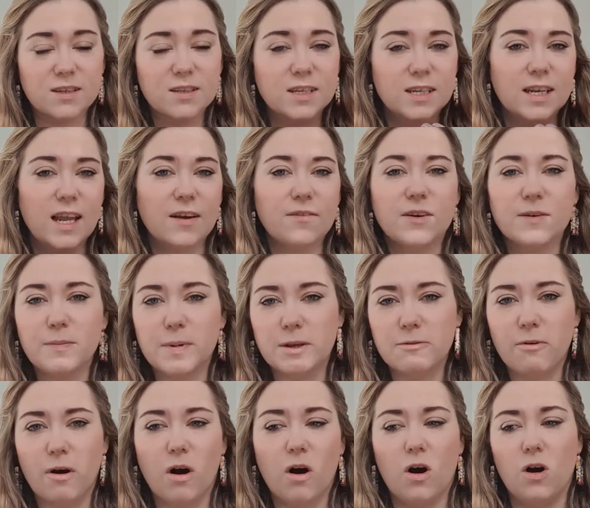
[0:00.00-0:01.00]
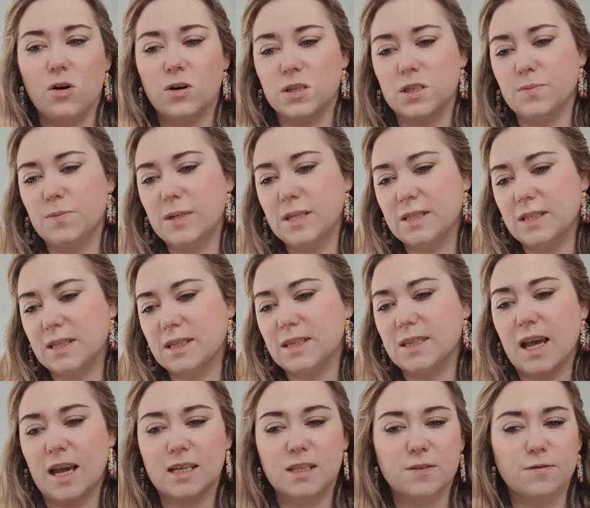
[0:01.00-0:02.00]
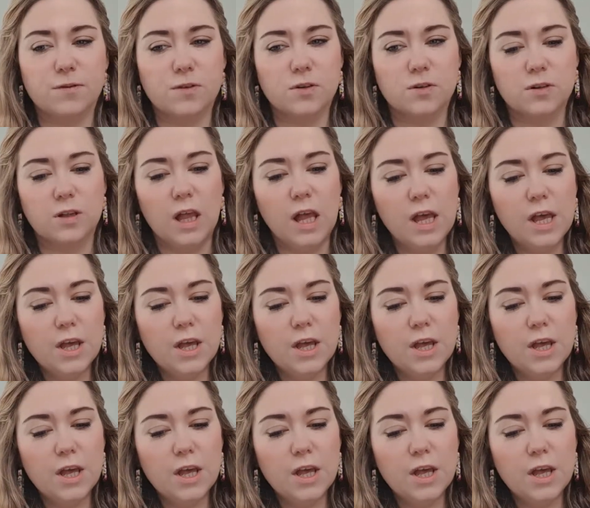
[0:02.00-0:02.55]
to never be wrong, to be successful,